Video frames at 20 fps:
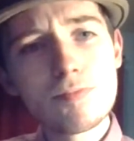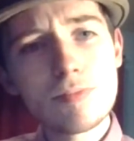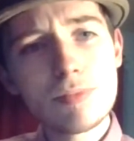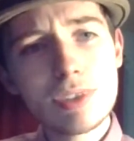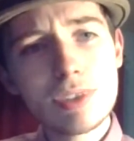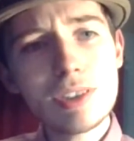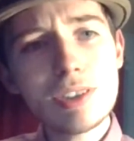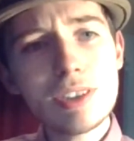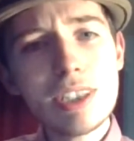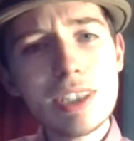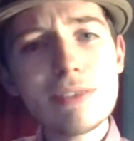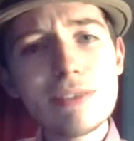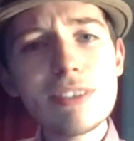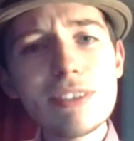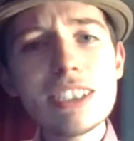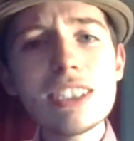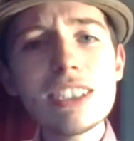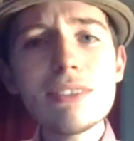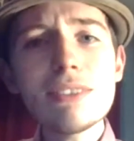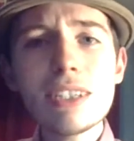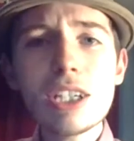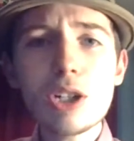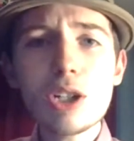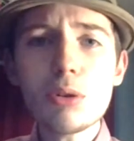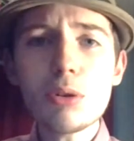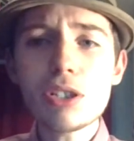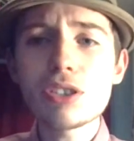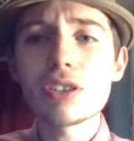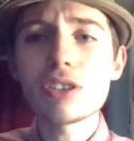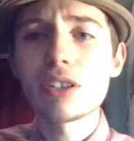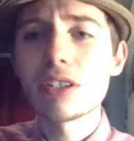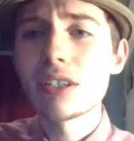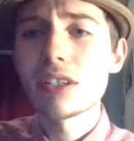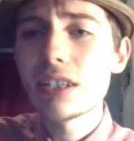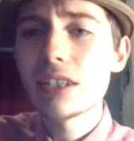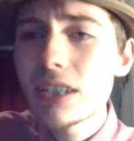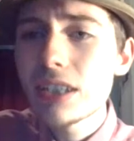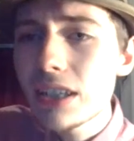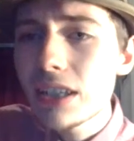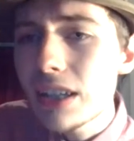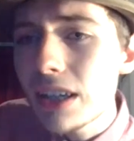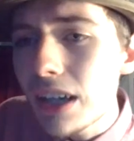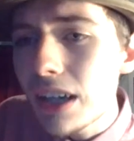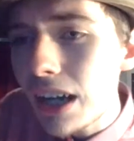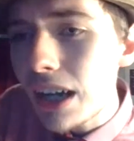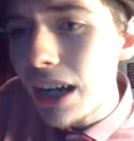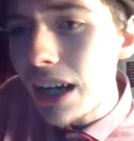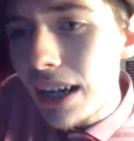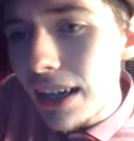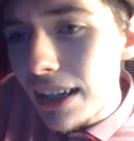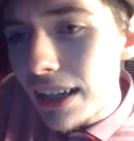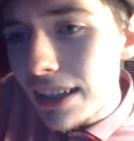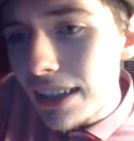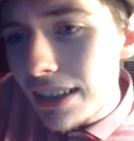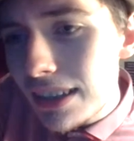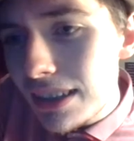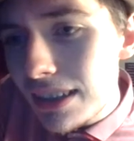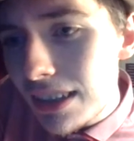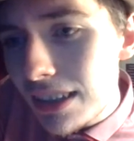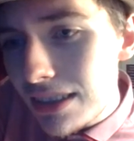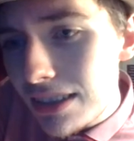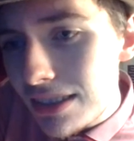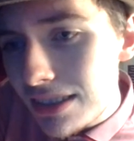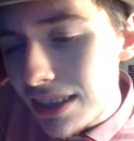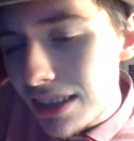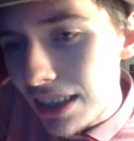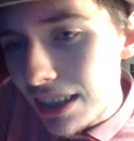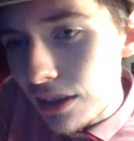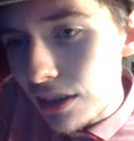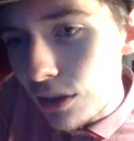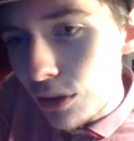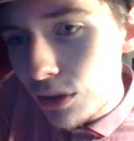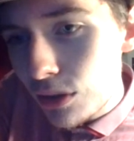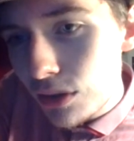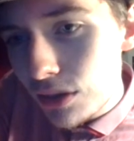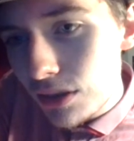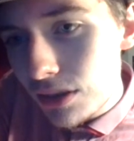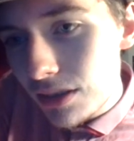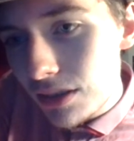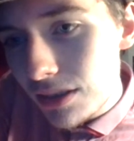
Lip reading: So yeah, thank you for your question. Let's take a look.